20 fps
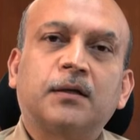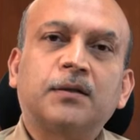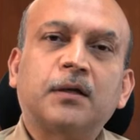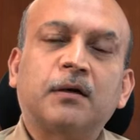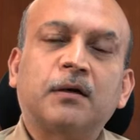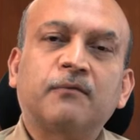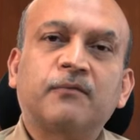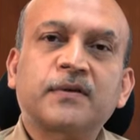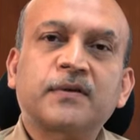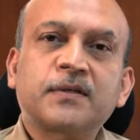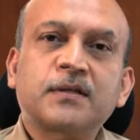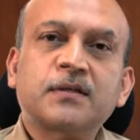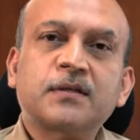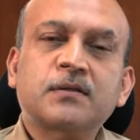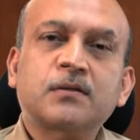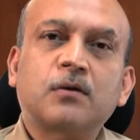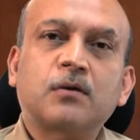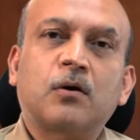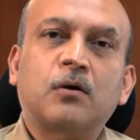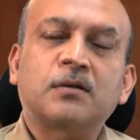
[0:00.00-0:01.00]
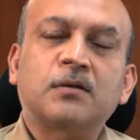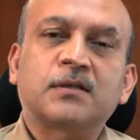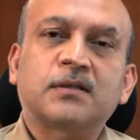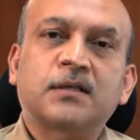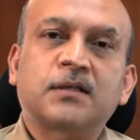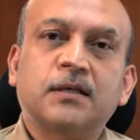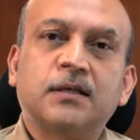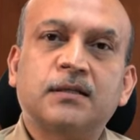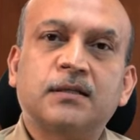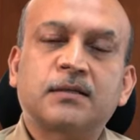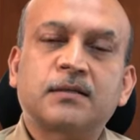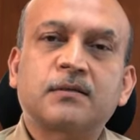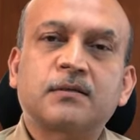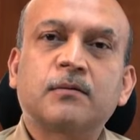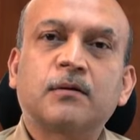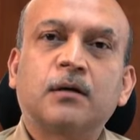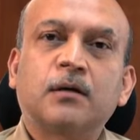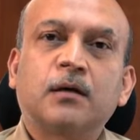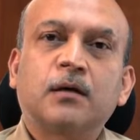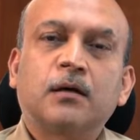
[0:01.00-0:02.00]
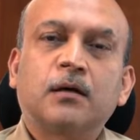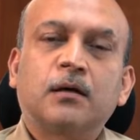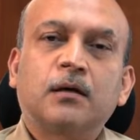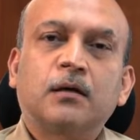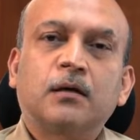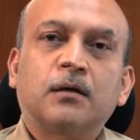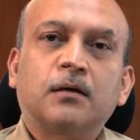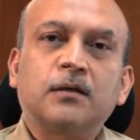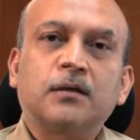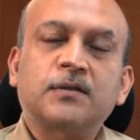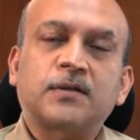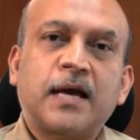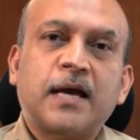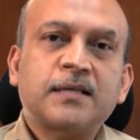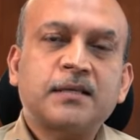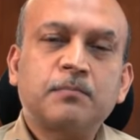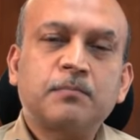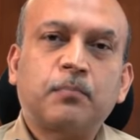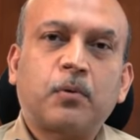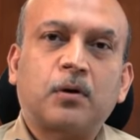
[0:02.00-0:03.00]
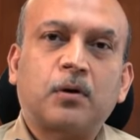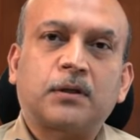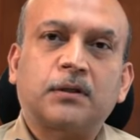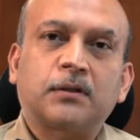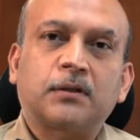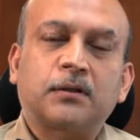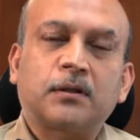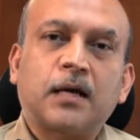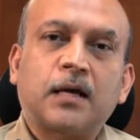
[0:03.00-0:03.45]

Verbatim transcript: The emphasis on skills is as important